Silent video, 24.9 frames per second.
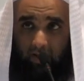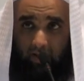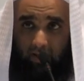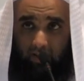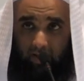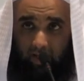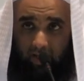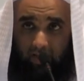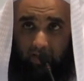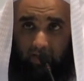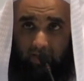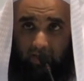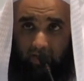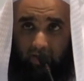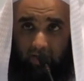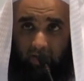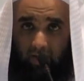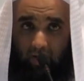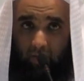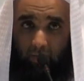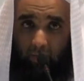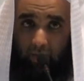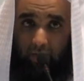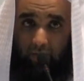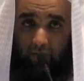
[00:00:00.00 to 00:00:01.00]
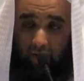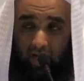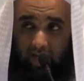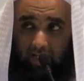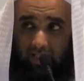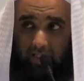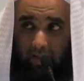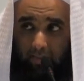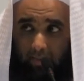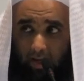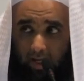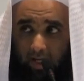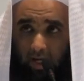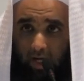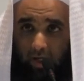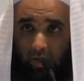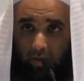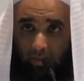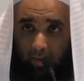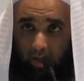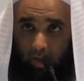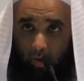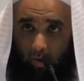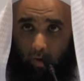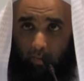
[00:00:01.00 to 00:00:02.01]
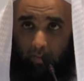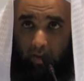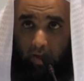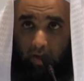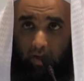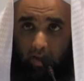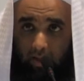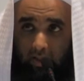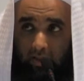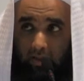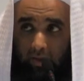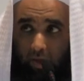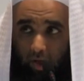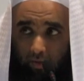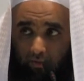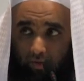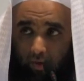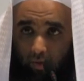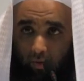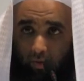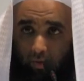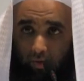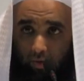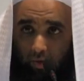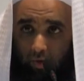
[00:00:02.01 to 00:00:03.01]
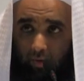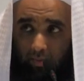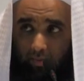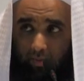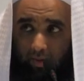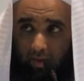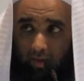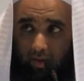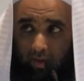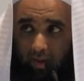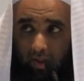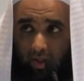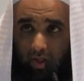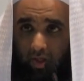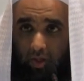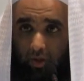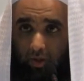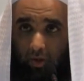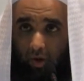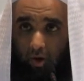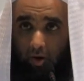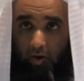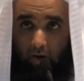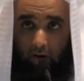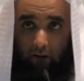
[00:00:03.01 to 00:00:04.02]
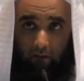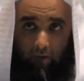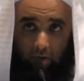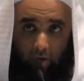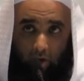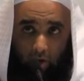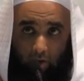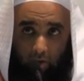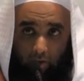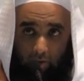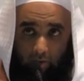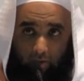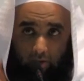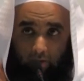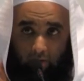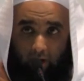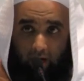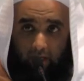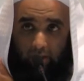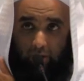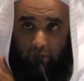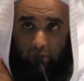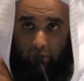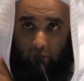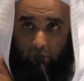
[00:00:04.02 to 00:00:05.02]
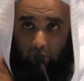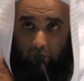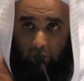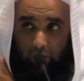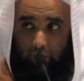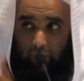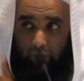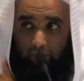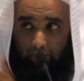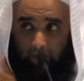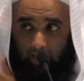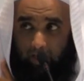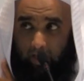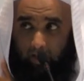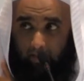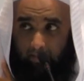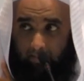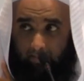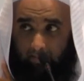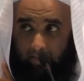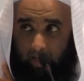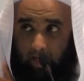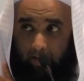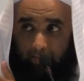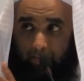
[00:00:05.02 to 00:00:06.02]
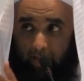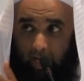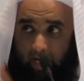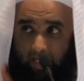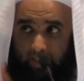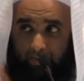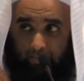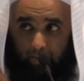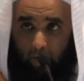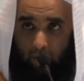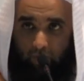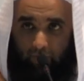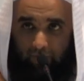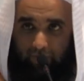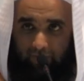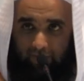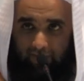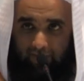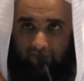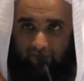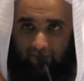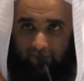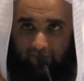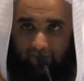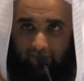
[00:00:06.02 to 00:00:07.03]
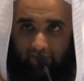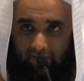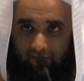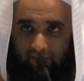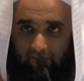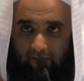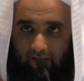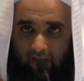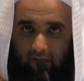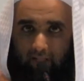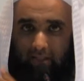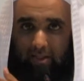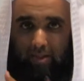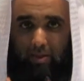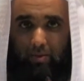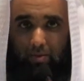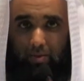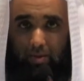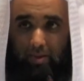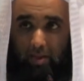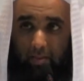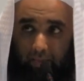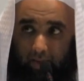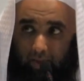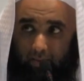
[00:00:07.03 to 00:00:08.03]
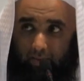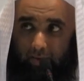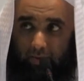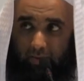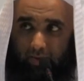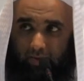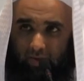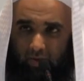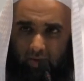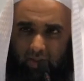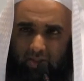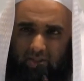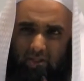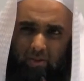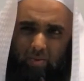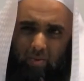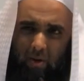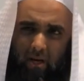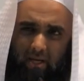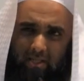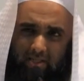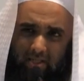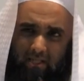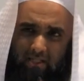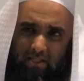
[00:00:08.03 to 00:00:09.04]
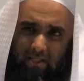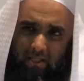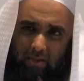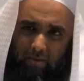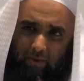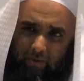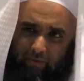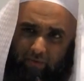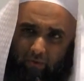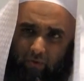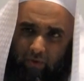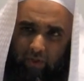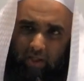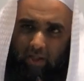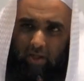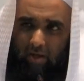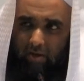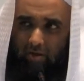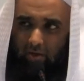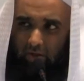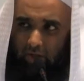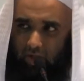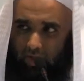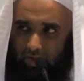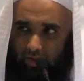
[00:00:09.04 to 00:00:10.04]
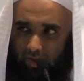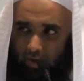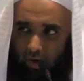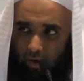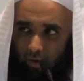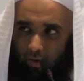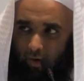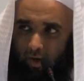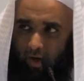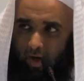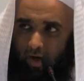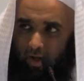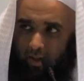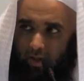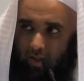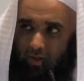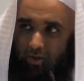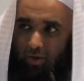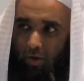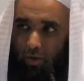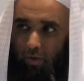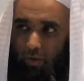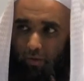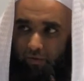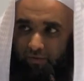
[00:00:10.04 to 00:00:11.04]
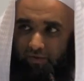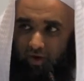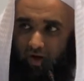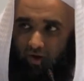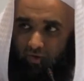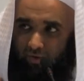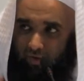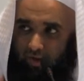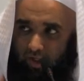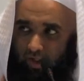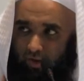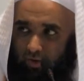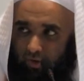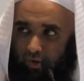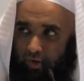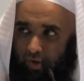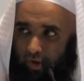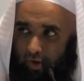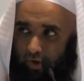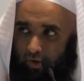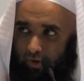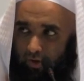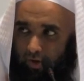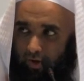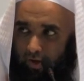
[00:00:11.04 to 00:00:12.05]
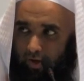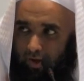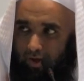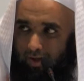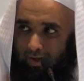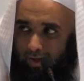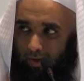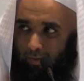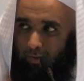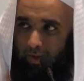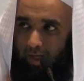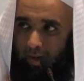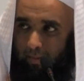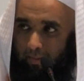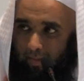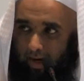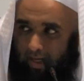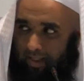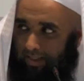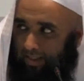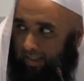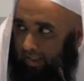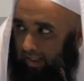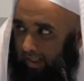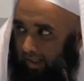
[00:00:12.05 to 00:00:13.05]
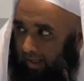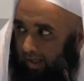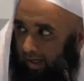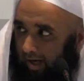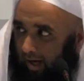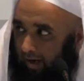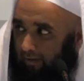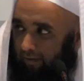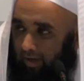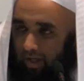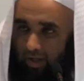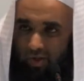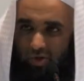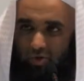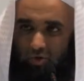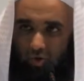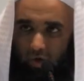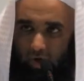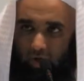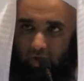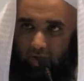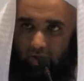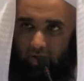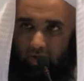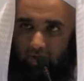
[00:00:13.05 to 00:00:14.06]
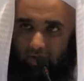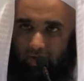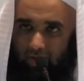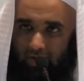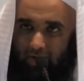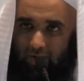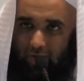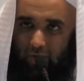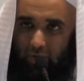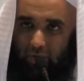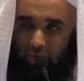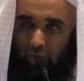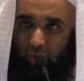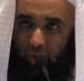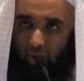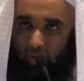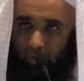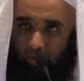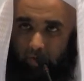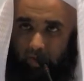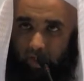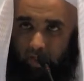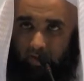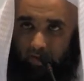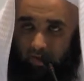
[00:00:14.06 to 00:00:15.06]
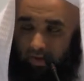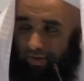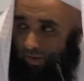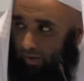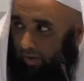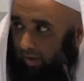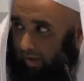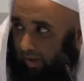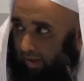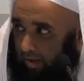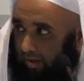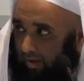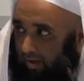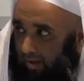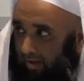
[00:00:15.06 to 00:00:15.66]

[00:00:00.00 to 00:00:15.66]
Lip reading: that when you enter Makkah and you make Umrah in Tawaf al-Qudum, your right shoulder should be exposed. And this was something which was done. He says, why is this? This was 1400 years ago. There's no kuffar today to show that we are mighty and we are strong. So he'll reject the sunnah.